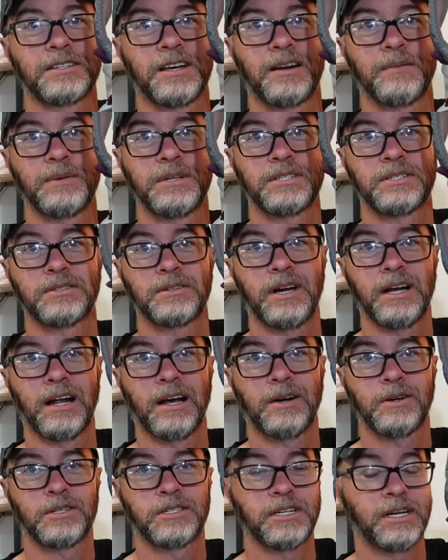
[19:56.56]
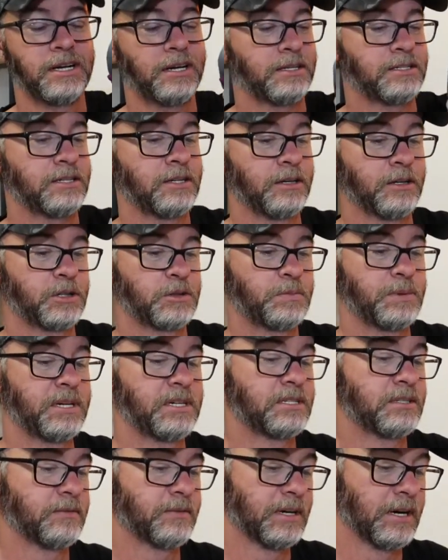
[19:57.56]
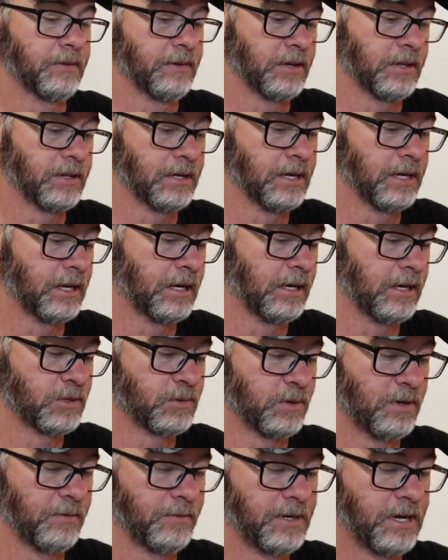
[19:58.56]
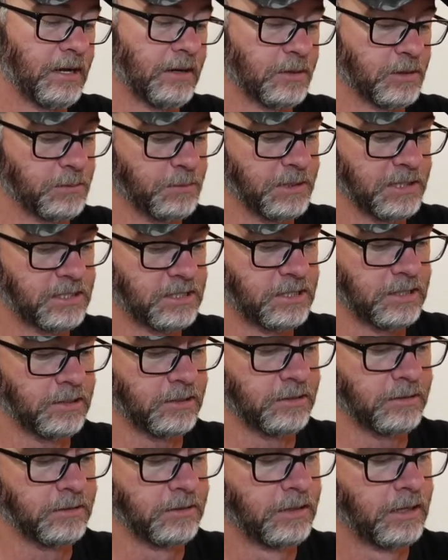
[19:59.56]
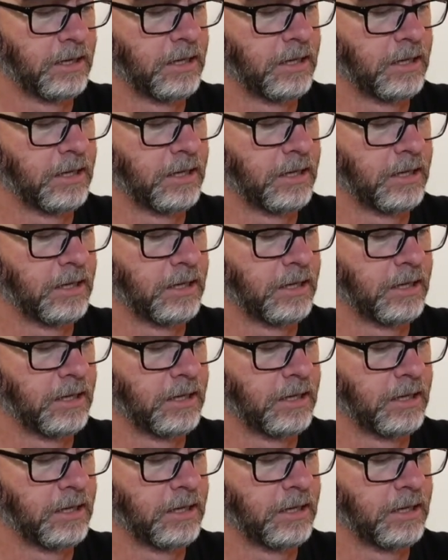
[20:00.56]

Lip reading: got to be straight. I understand it's inexpensive and everything, and at $12, but still,